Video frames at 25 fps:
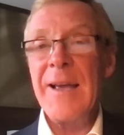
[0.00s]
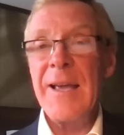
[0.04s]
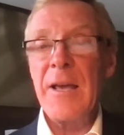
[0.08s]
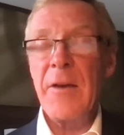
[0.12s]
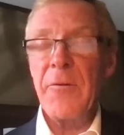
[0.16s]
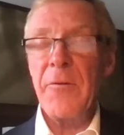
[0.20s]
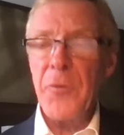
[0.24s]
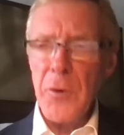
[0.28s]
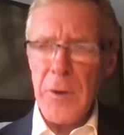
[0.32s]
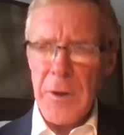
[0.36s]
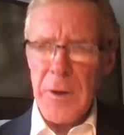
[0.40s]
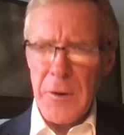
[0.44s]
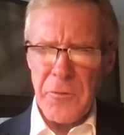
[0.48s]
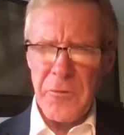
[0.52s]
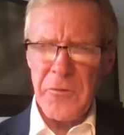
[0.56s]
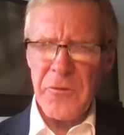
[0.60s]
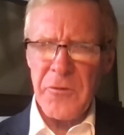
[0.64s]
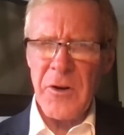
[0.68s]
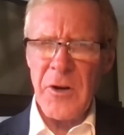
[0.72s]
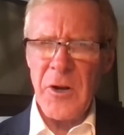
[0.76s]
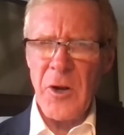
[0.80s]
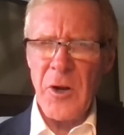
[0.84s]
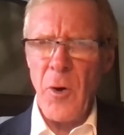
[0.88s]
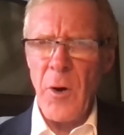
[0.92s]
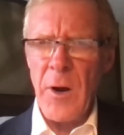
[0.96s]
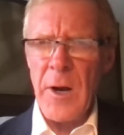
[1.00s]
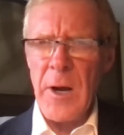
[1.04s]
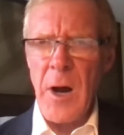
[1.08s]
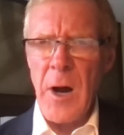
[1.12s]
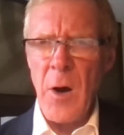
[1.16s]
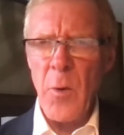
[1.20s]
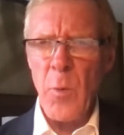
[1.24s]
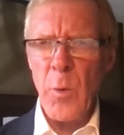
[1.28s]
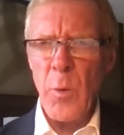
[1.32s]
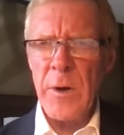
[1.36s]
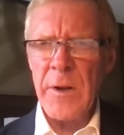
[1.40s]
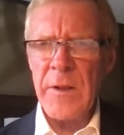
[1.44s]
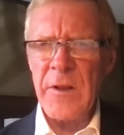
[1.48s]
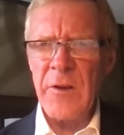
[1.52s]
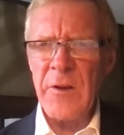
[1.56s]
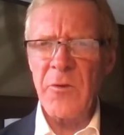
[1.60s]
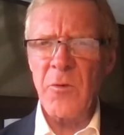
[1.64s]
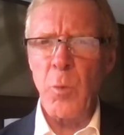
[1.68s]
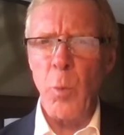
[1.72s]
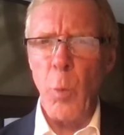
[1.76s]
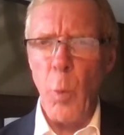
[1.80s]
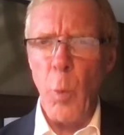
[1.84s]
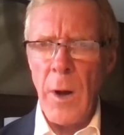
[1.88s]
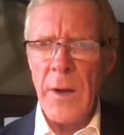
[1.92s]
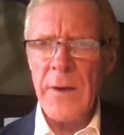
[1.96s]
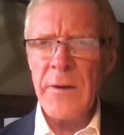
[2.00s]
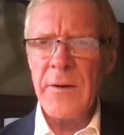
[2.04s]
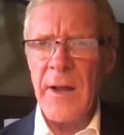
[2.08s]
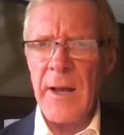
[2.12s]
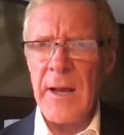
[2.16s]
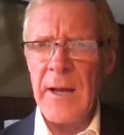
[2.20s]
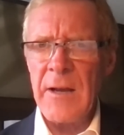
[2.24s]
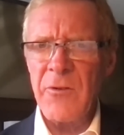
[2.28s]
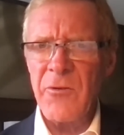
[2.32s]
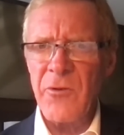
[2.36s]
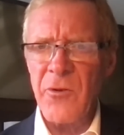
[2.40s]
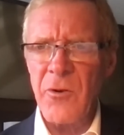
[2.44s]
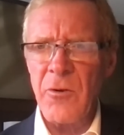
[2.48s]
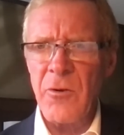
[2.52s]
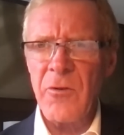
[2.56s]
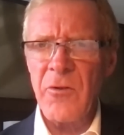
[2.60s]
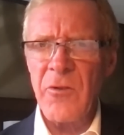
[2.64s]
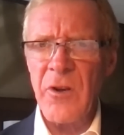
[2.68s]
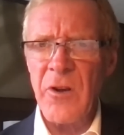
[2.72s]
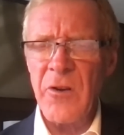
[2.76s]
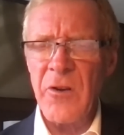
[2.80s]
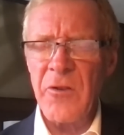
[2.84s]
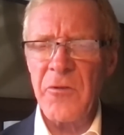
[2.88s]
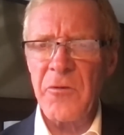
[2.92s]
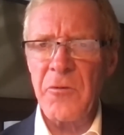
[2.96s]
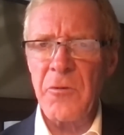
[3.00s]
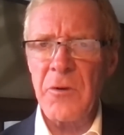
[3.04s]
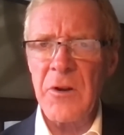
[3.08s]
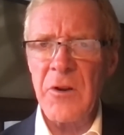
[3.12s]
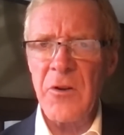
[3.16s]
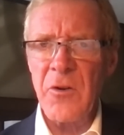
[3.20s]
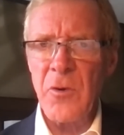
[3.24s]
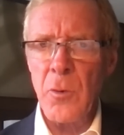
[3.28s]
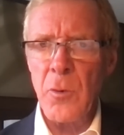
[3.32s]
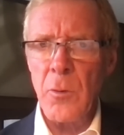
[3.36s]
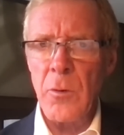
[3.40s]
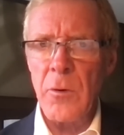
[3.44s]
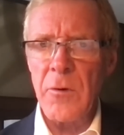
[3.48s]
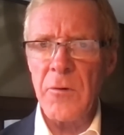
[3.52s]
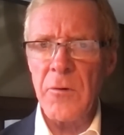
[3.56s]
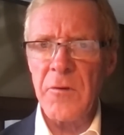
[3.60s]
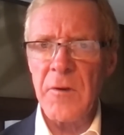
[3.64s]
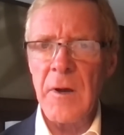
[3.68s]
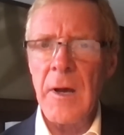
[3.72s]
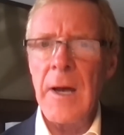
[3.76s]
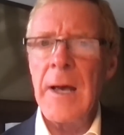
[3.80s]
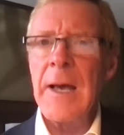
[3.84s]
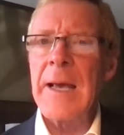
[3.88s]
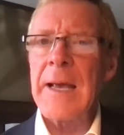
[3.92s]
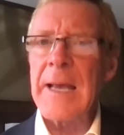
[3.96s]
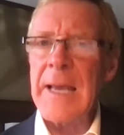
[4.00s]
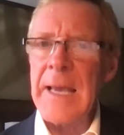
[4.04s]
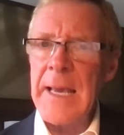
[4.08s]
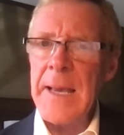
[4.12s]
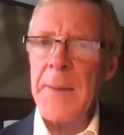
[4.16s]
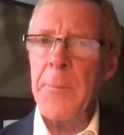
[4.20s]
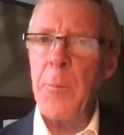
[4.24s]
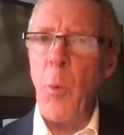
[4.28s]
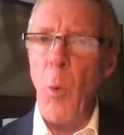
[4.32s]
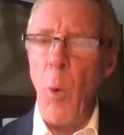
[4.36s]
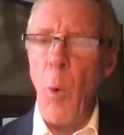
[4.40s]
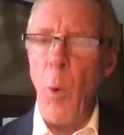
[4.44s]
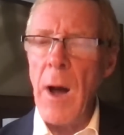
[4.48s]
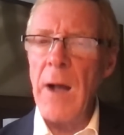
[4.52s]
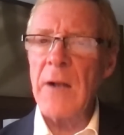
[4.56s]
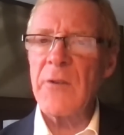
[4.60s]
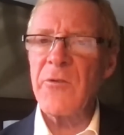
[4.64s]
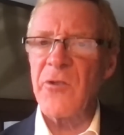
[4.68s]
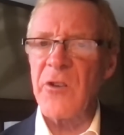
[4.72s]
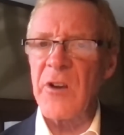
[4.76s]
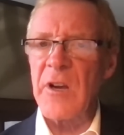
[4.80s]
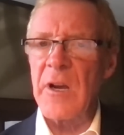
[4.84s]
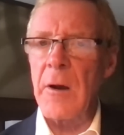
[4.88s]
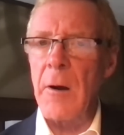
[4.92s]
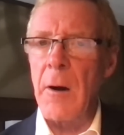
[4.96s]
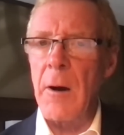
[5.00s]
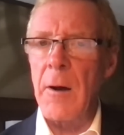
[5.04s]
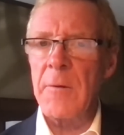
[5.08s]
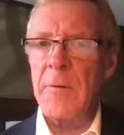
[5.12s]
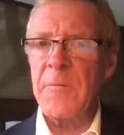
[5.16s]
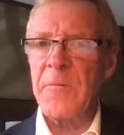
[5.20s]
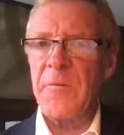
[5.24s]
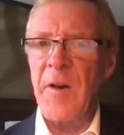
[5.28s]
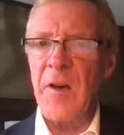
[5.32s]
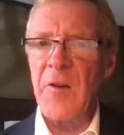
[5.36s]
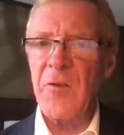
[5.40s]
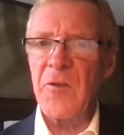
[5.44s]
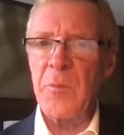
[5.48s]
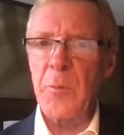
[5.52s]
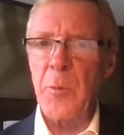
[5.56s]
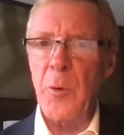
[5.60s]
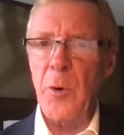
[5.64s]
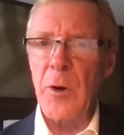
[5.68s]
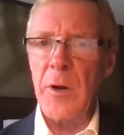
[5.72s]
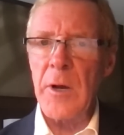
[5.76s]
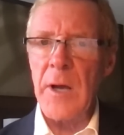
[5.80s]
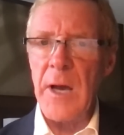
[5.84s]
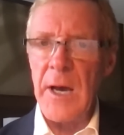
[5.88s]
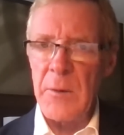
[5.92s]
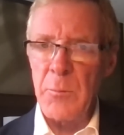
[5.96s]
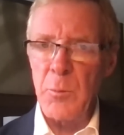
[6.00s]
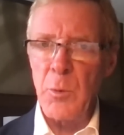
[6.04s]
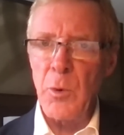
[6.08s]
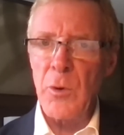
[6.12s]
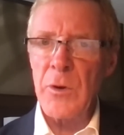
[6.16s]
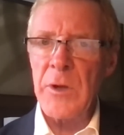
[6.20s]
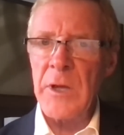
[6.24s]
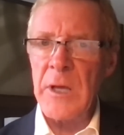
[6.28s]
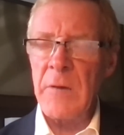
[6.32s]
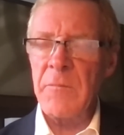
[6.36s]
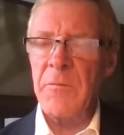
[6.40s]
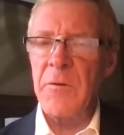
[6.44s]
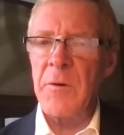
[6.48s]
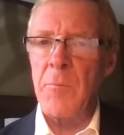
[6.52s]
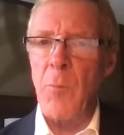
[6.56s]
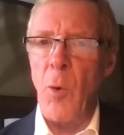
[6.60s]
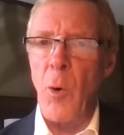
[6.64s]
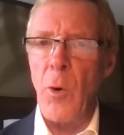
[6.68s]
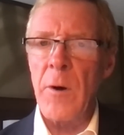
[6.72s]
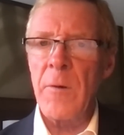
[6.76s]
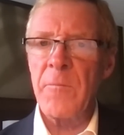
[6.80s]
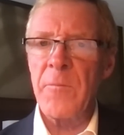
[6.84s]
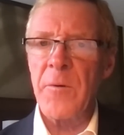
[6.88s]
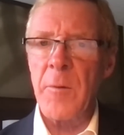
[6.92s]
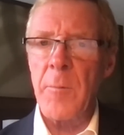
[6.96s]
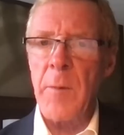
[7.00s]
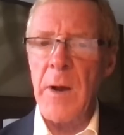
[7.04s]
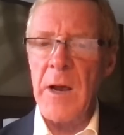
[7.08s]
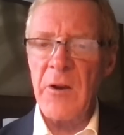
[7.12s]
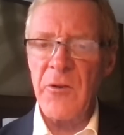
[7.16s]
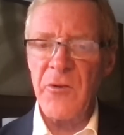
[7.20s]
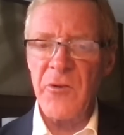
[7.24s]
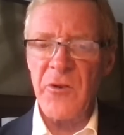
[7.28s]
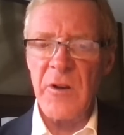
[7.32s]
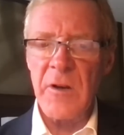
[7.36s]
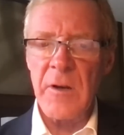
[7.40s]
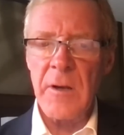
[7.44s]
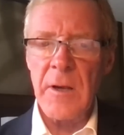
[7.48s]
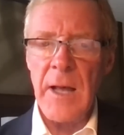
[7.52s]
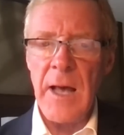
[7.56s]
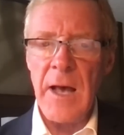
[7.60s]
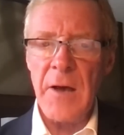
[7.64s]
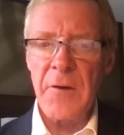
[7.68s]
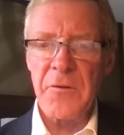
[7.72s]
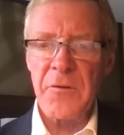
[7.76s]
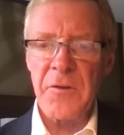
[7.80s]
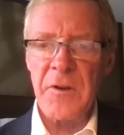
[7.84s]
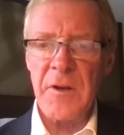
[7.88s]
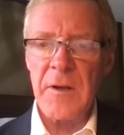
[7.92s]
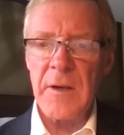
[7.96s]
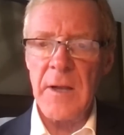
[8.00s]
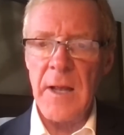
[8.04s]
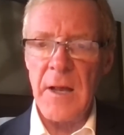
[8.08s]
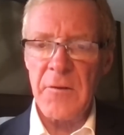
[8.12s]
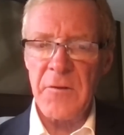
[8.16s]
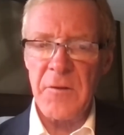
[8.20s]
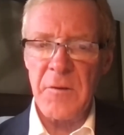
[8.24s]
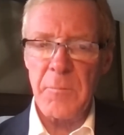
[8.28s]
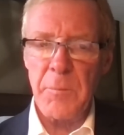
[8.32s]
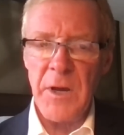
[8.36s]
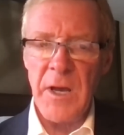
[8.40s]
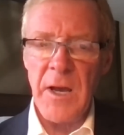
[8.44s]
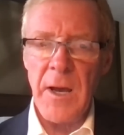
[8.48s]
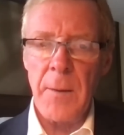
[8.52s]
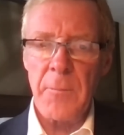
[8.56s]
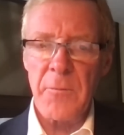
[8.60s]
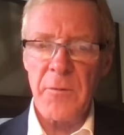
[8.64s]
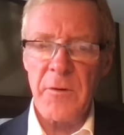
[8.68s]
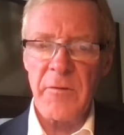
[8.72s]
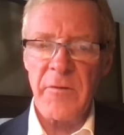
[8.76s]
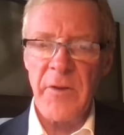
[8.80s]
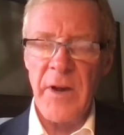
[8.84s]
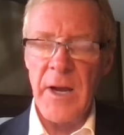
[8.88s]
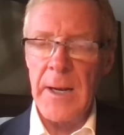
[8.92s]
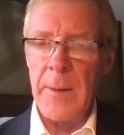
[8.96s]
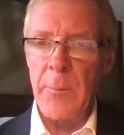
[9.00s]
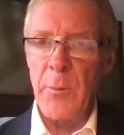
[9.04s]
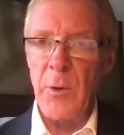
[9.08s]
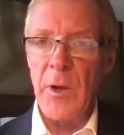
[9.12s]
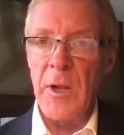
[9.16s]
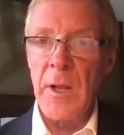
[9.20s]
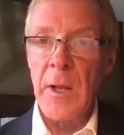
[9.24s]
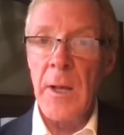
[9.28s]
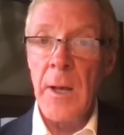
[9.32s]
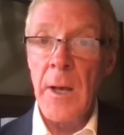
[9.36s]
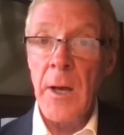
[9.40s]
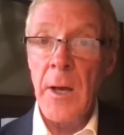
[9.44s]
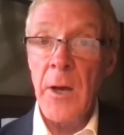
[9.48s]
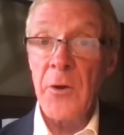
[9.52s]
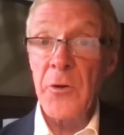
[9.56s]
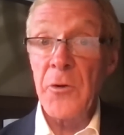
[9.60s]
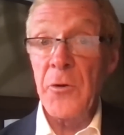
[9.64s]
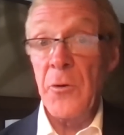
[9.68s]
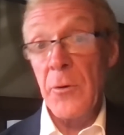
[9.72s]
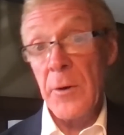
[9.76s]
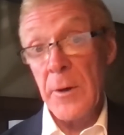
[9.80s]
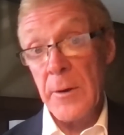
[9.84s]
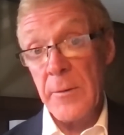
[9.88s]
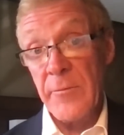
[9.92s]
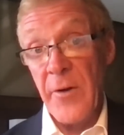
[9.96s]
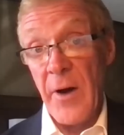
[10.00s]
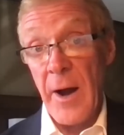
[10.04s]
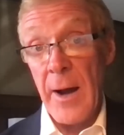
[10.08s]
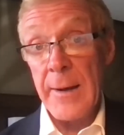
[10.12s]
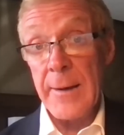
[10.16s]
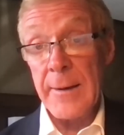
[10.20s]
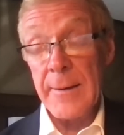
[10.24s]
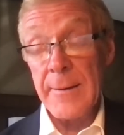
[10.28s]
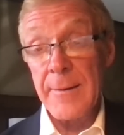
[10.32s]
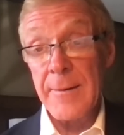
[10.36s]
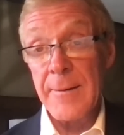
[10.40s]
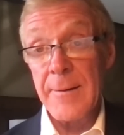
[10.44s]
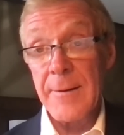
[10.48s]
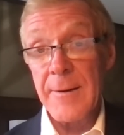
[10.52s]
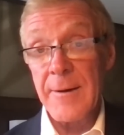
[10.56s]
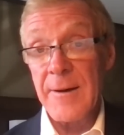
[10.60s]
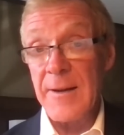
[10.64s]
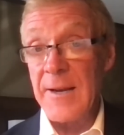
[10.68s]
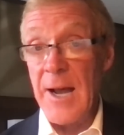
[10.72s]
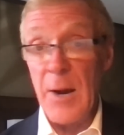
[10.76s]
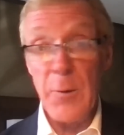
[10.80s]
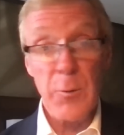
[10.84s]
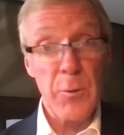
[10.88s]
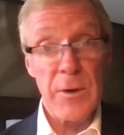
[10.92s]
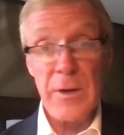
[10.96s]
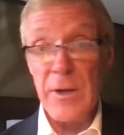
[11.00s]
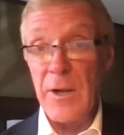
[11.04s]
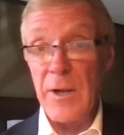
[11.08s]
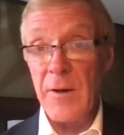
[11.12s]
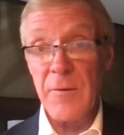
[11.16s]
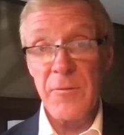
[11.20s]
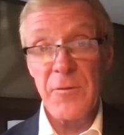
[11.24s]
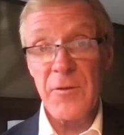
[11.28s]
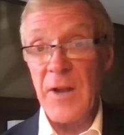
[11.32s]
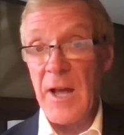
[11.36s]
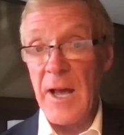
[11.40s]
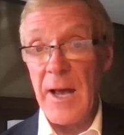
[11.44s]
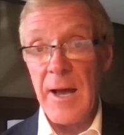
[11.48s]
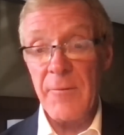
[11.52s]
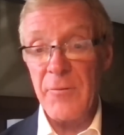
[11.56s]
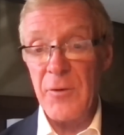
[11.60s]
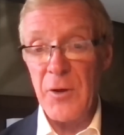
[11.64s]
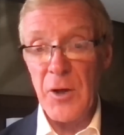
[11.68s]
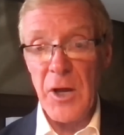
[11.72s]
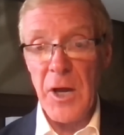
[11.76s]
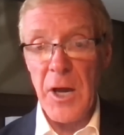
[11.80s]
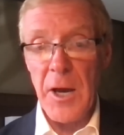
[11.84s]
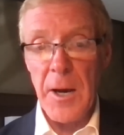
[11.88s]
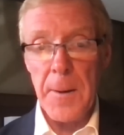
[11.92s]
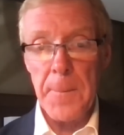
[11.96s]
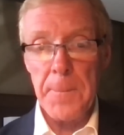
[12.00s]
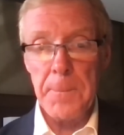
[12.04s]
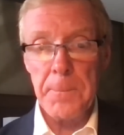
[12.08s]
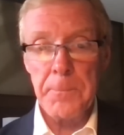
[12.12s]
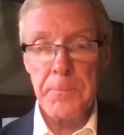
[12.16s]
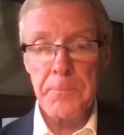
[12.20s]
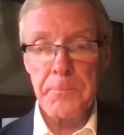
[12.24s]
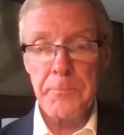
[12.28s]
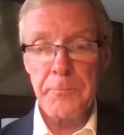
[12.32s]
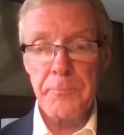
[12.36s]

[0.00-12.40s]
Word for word: If you're interested in going on one of these one day church history tours, keep watching on Facebook and we'll give you more information as it, as it becomes available. You're invited, and I would love to have you come.